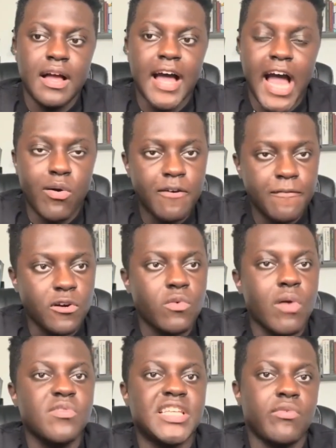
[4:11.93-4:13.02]
However,
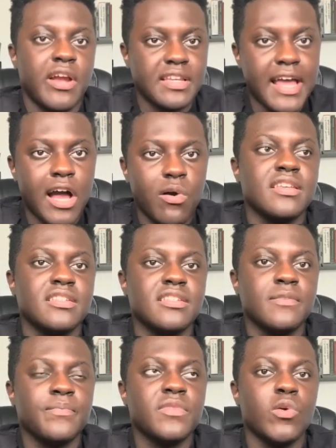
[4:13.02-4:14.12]
what we're seeing right now is
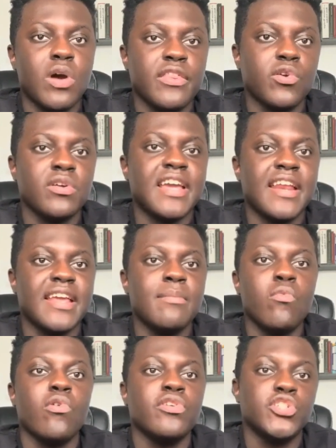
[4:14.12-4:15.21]
the weather
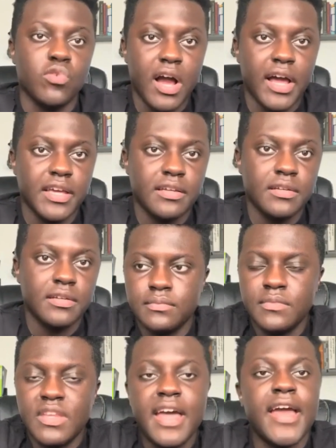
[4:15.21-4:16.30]
getting more dry.
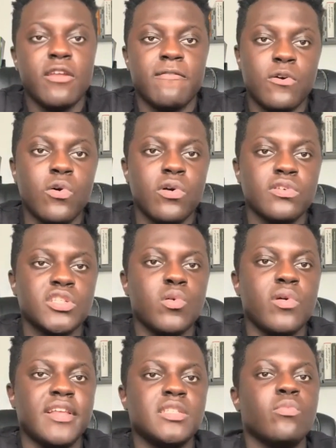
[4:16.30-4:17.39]
And of course,
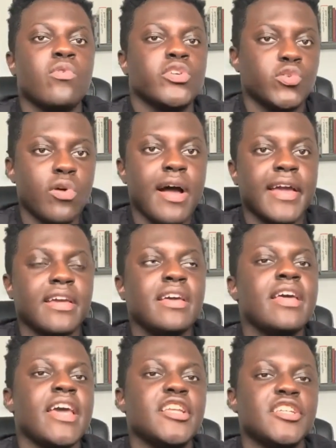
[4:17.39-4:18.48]
when it's more dry,
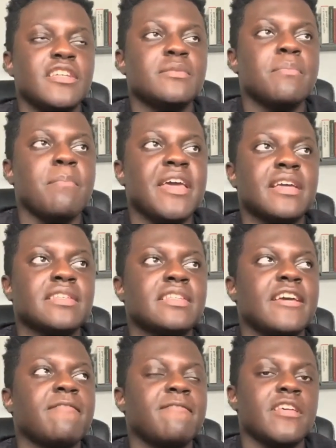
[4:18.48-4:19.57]
it just makes
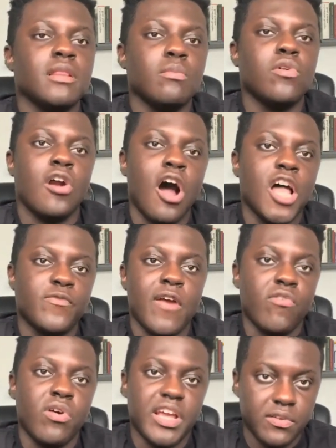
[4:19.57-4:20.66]
it feel more hot for
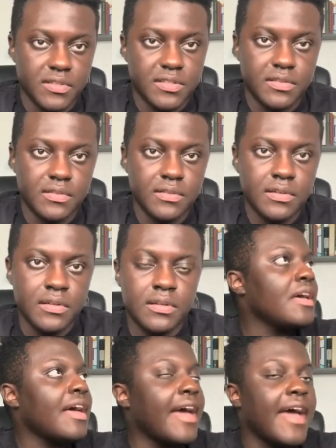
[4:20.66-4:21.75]
everyone else.
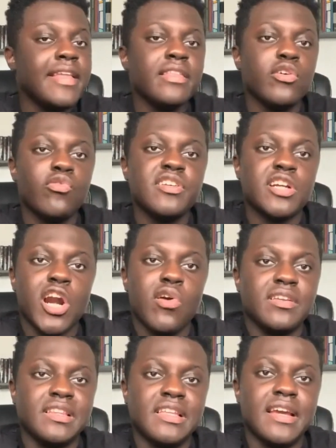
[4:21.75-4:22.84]
And there is
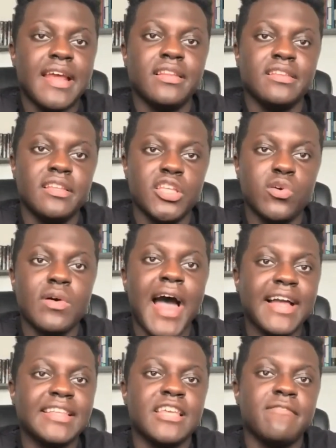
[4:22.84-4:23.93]
currently an El Nino
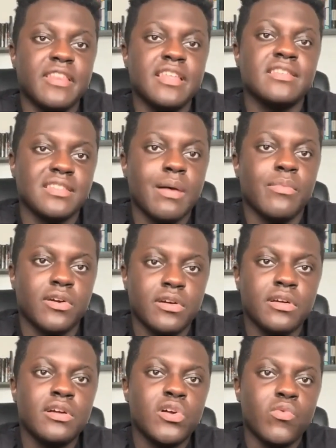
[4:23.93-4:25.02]
active this summer,
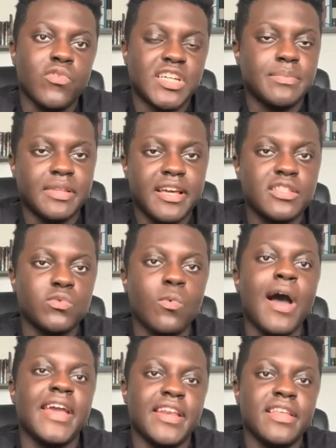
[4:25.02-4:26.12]
which explains
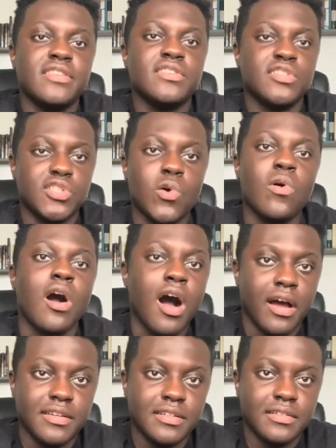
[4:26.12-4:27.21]
why it is so hot.